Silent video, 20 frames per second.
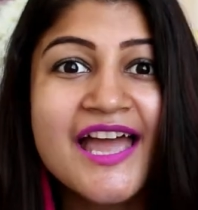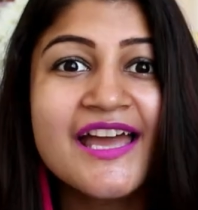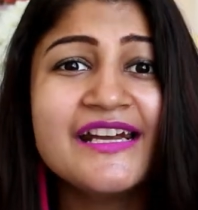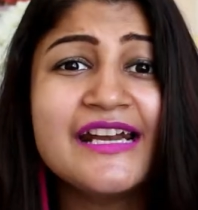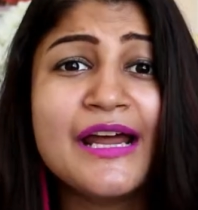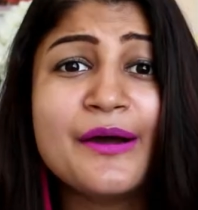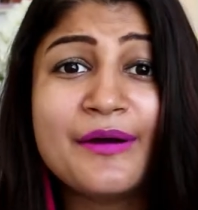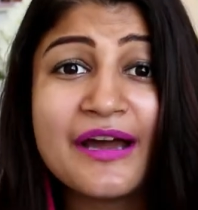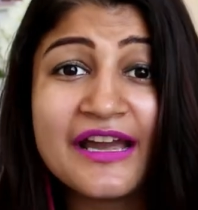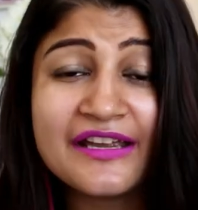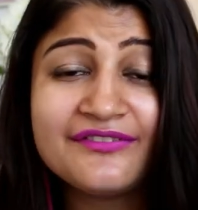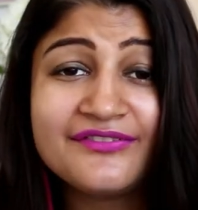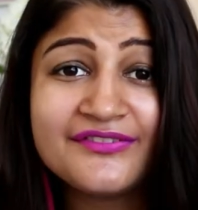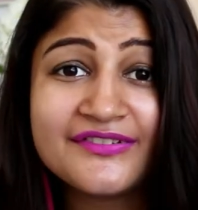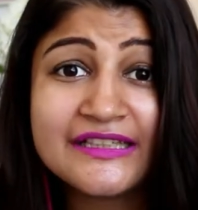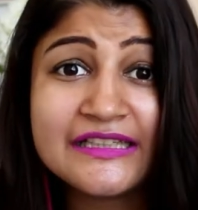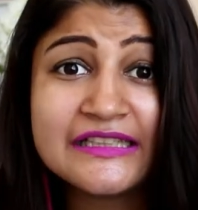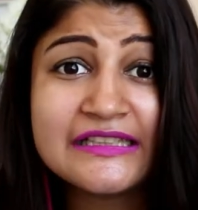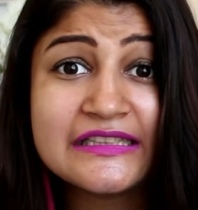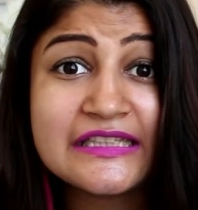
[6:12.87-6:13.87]
Now, I
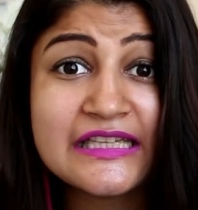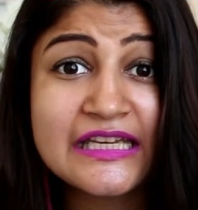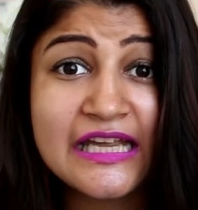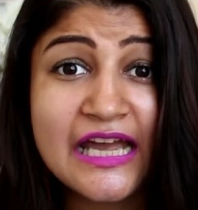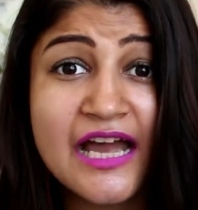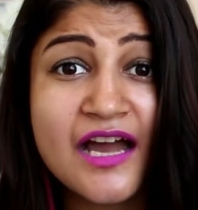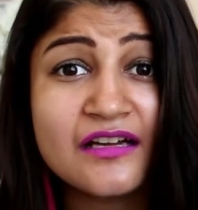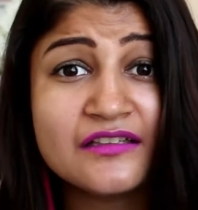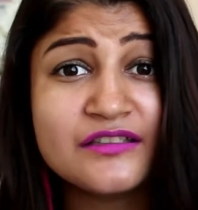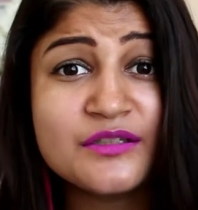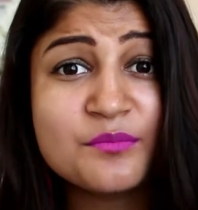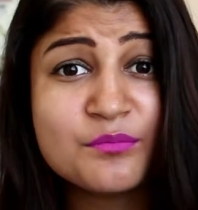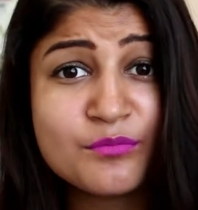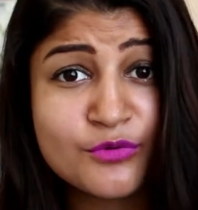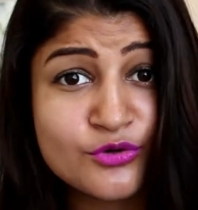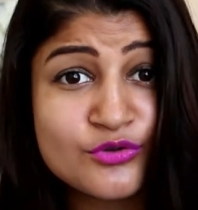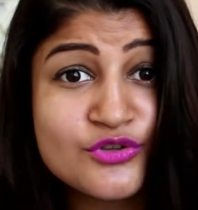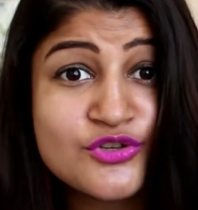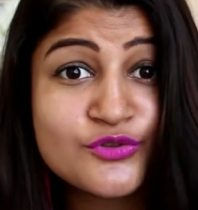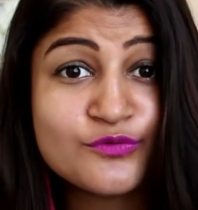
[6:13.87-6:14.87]
feel they are the
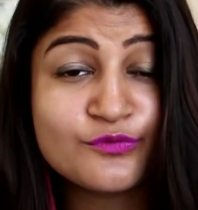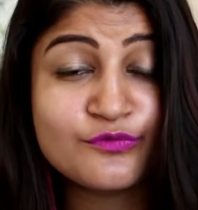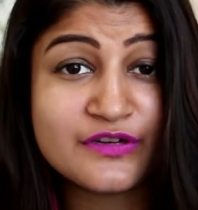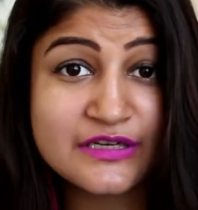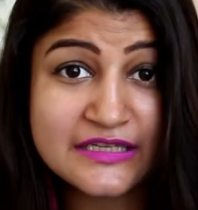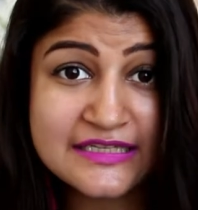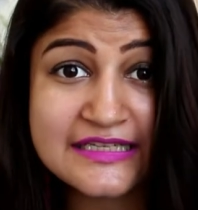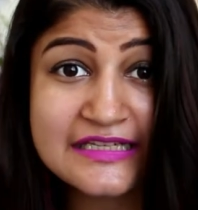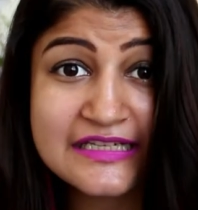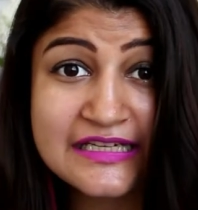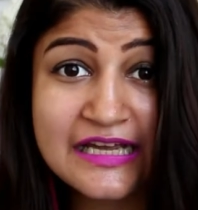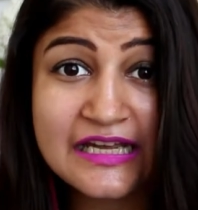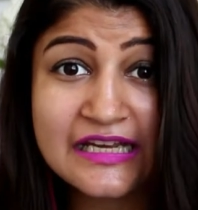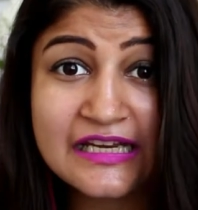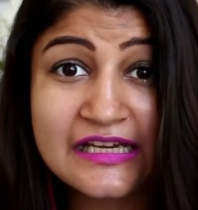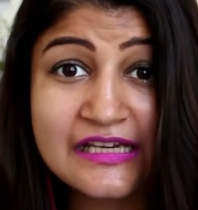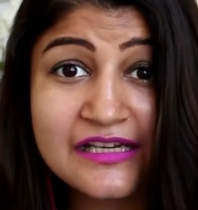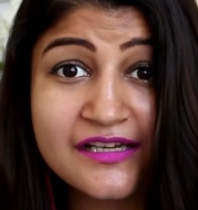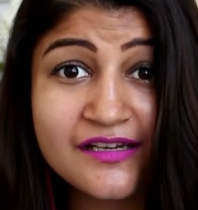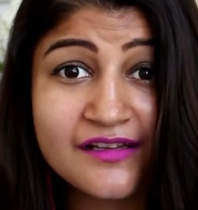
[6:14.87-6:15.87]
most
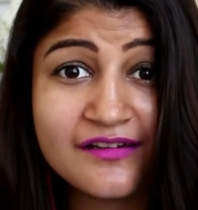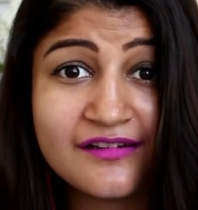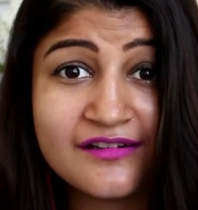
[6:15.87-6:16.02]
versatile